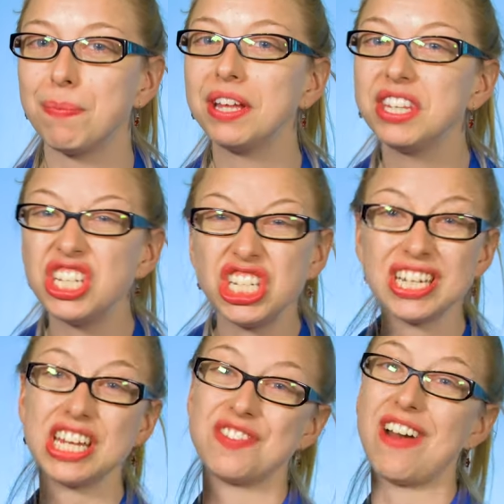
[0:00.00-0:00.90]
but the G
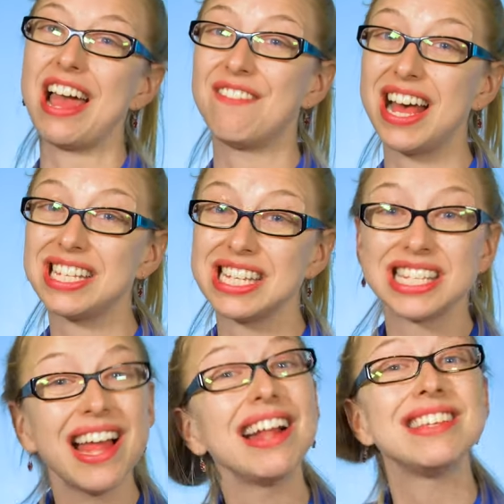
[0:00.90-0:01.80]
H five S
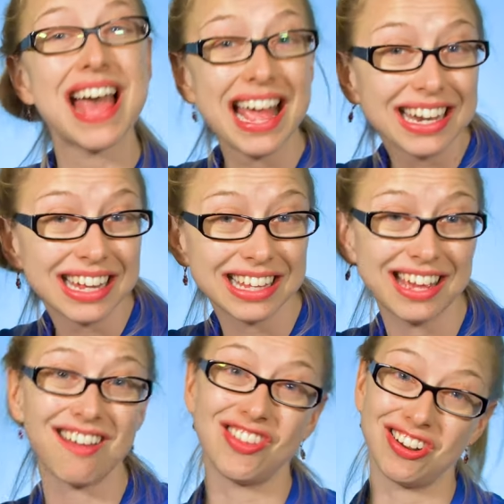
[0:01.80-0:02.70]
is not technically
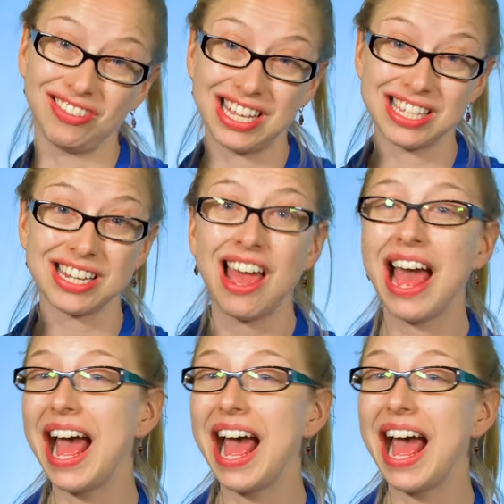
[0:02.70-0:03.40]
on their list